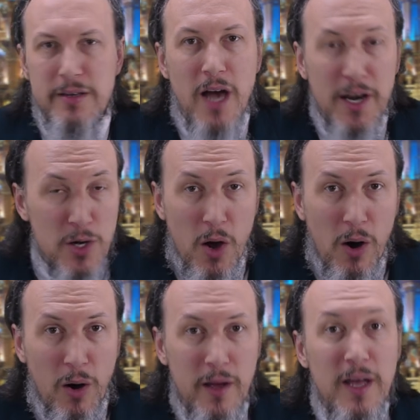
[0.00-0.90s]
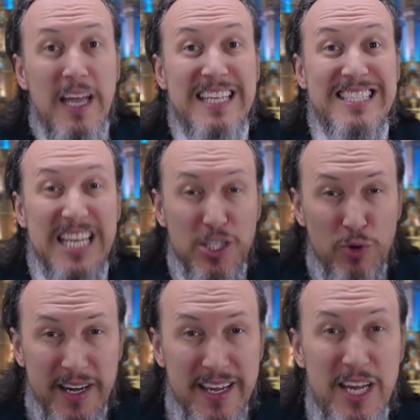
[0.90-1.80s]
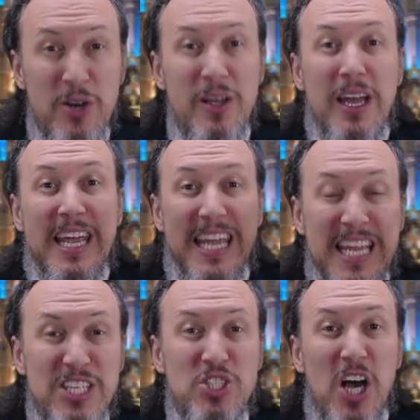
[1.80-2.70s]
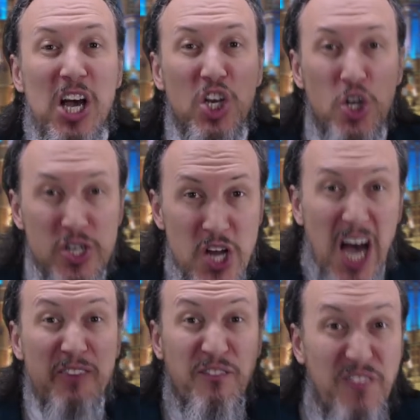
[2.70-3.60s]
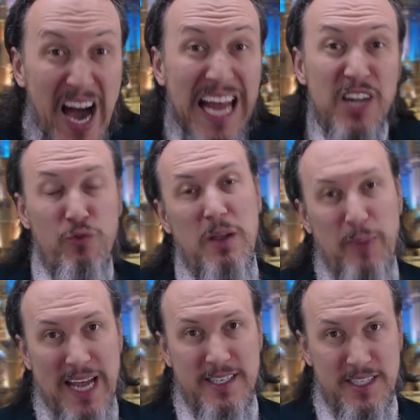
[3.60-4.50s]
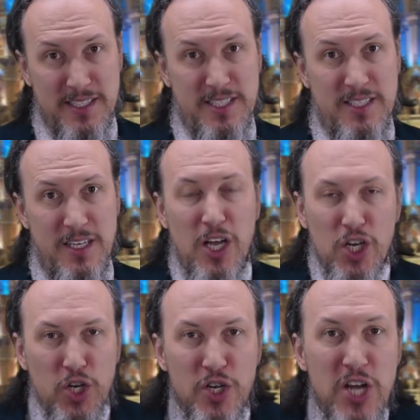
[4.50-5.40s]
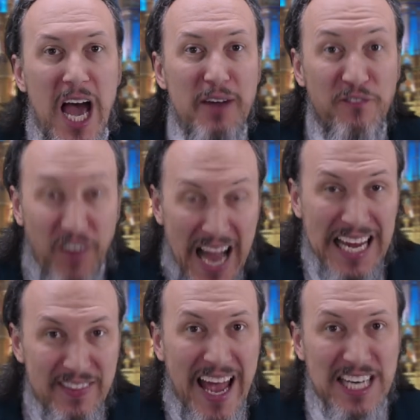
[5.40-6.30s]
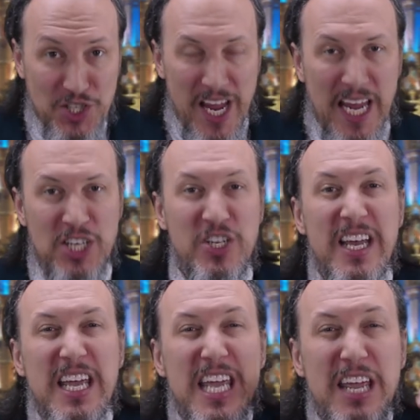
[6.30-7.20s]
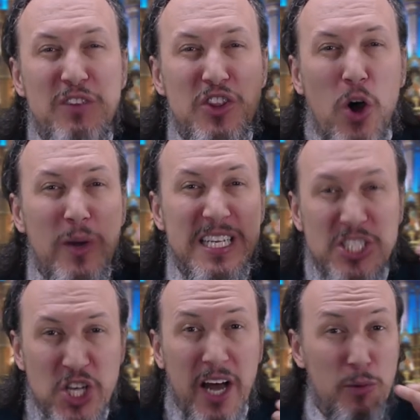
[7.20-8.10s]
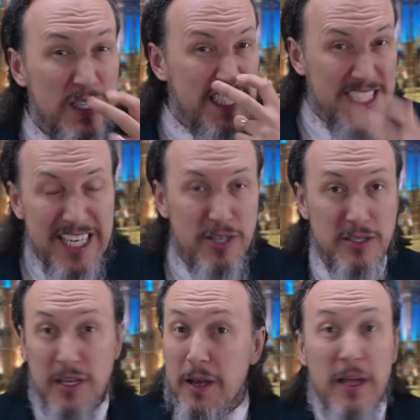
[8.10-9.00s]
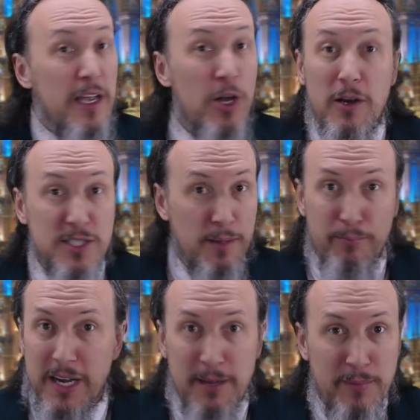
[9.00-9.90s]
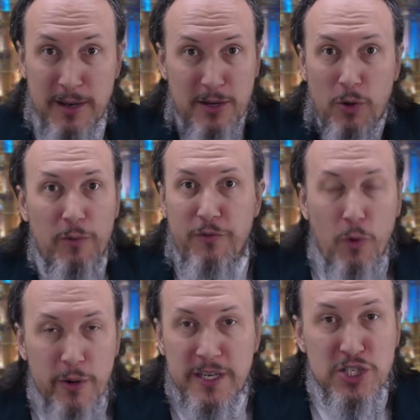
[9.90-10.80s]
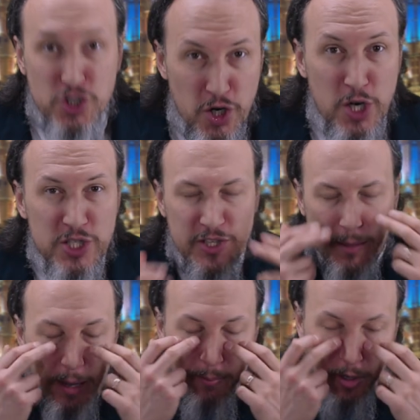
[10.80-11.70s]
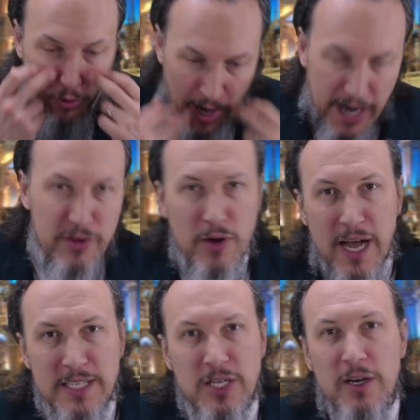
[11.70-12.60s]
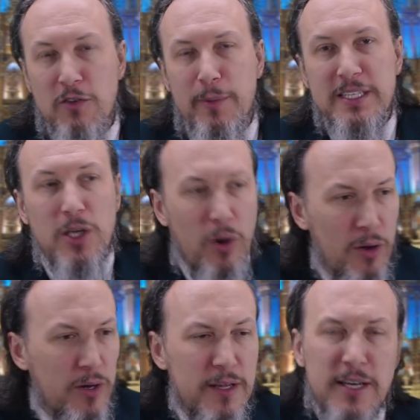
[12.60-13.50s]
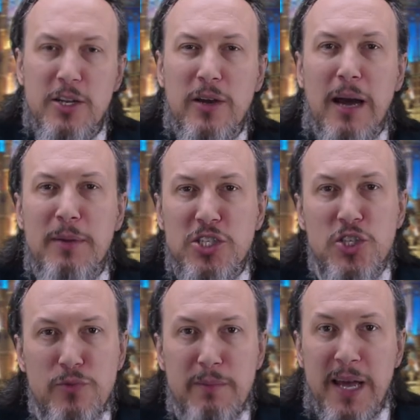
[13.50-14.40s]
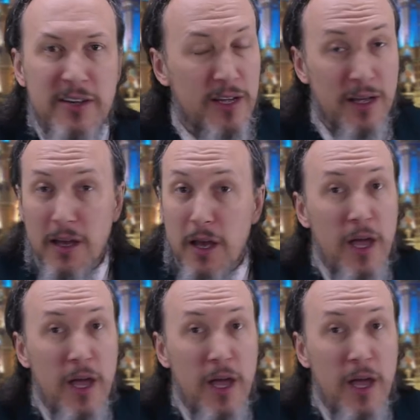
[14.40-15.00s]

Not at all. It says right here, Esau could not find repentance, could not find that change, even though he sought it with tears. You know, somebody might go forward in church and they might be crying their eyes out and everybody say, Oh, look at that. Look how much they're repenting.